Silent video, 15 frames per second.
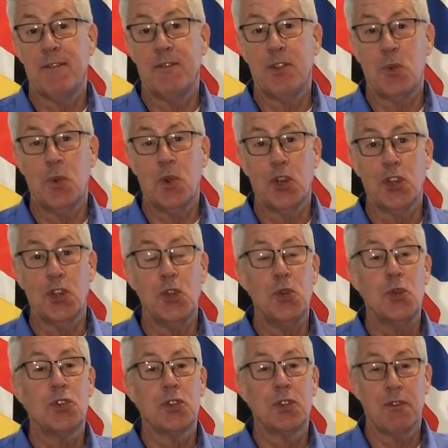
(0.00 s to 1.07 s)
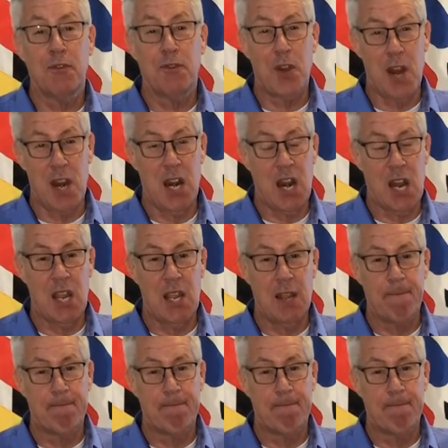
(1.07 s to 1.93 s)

if you will, user-friendly,